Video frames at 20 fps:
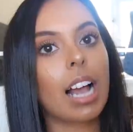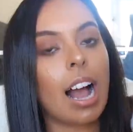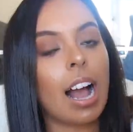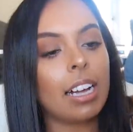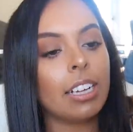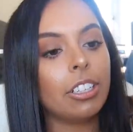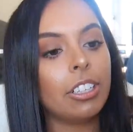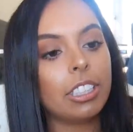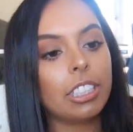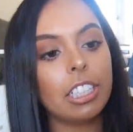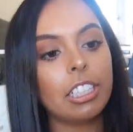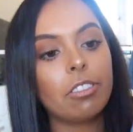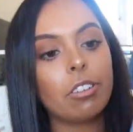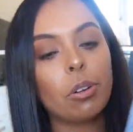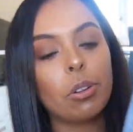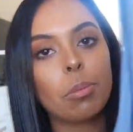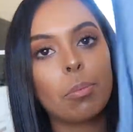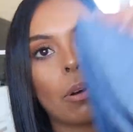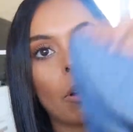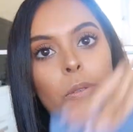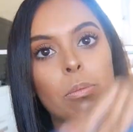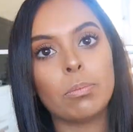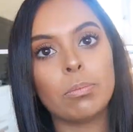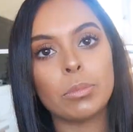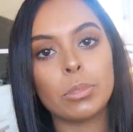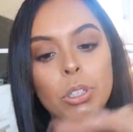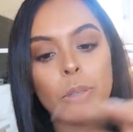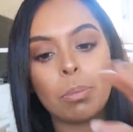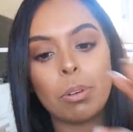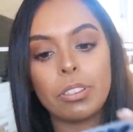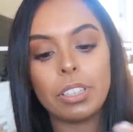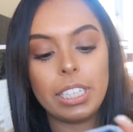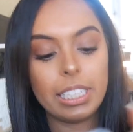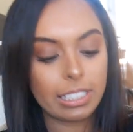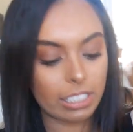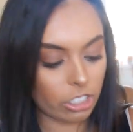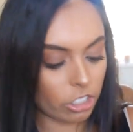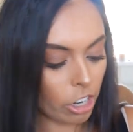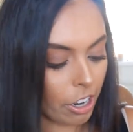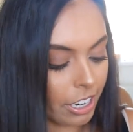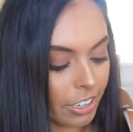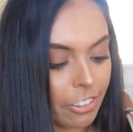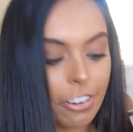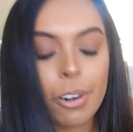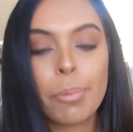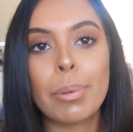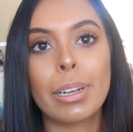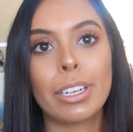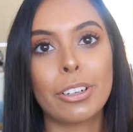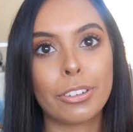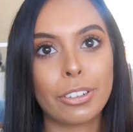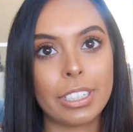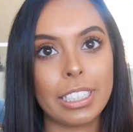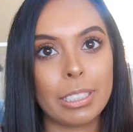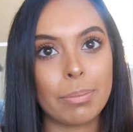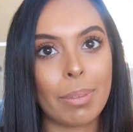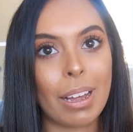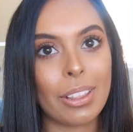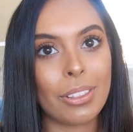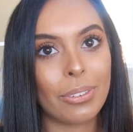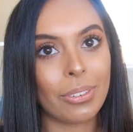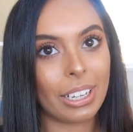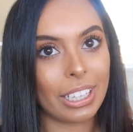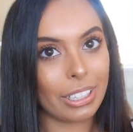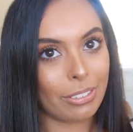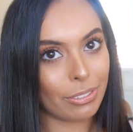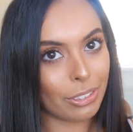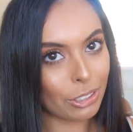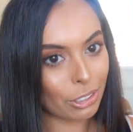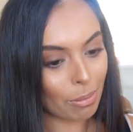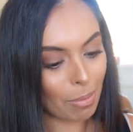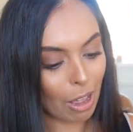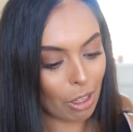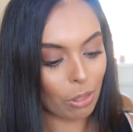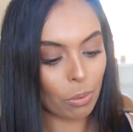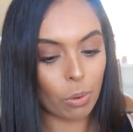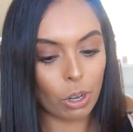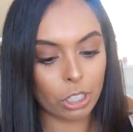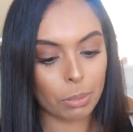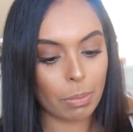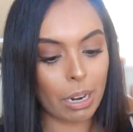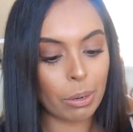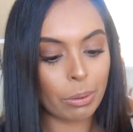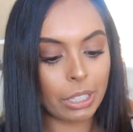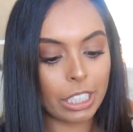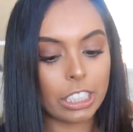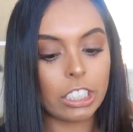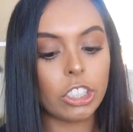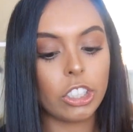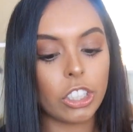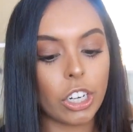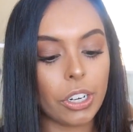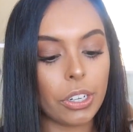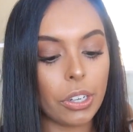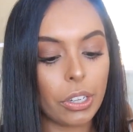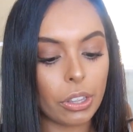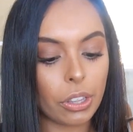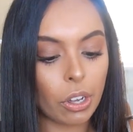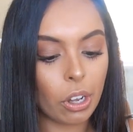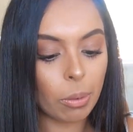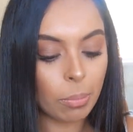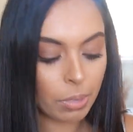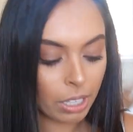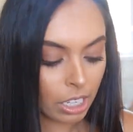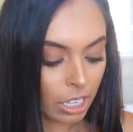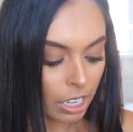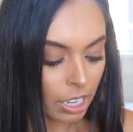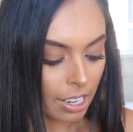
I usually roll the bottoms up on these. Sorry if they're a bit creased by the way, they've just come out of the wash but I wanted to show you them.